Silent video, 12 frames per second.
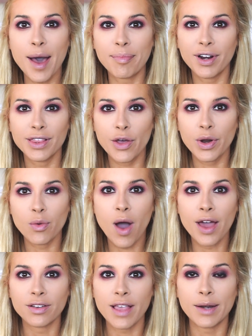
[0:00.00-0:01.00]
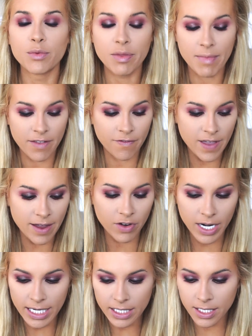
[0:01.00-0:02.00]
upper and lower waterline with my
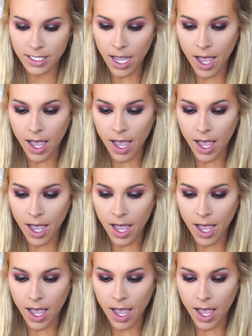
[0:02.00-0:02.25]
favorite